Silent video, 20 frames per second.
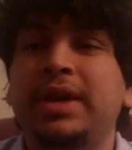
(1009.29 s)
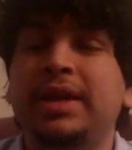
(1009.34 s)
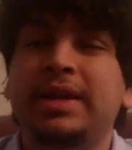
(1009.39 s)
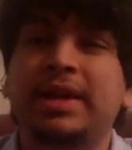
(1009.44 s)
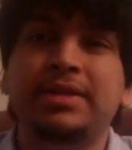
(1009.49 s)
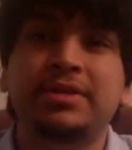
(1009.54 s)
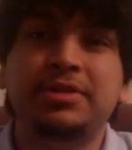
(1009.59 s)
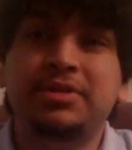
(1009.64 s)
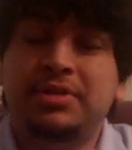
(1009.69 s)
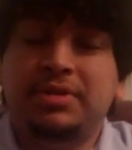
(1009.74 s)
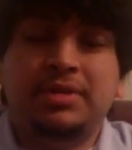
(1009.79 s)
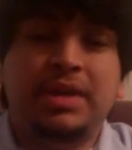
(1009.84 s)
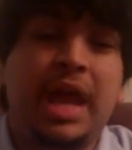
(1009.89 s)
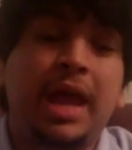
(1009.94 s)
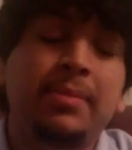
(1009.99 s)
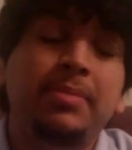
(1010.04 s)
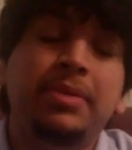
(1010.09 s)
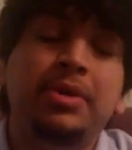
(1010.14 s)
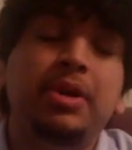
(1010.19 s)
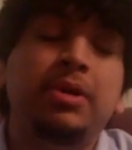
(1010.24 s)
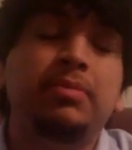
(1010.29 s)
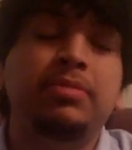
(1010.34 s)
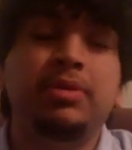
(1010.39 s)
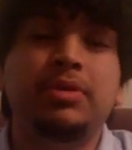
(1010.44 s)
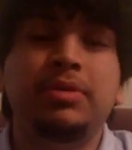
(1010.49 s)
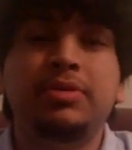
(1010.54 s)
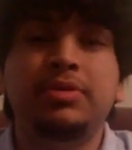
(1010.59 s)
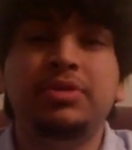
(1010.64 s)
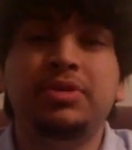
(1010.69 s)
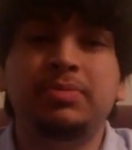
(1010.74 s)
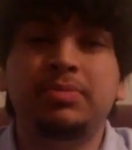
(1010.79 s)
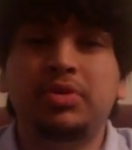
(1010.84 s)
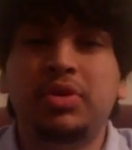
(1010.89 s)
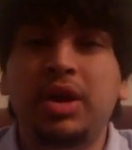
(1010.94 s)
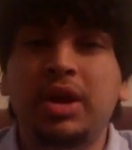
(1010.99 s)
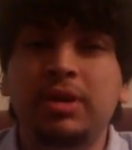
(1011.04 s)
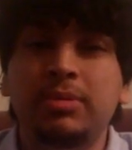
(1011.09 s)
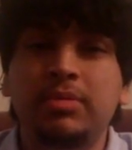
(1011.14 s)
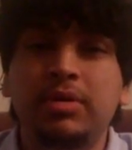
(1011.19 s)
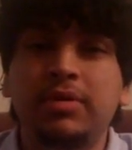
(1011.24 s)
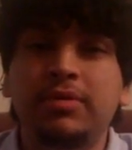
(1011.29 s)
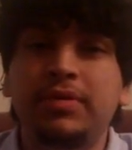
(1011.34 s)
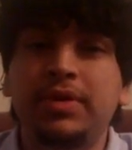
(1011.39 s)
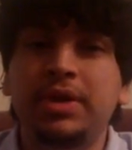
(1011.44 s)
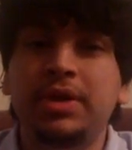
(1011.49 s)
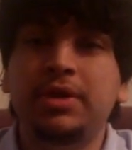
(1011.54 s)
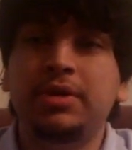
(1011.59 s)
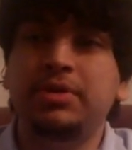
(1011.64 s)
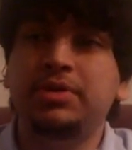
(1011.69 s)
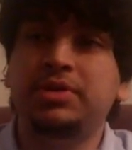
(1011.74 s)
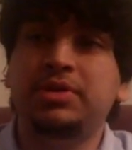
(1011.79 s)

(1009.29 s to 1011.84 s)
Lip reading: and I just happened to upload some Dragon Ball videos,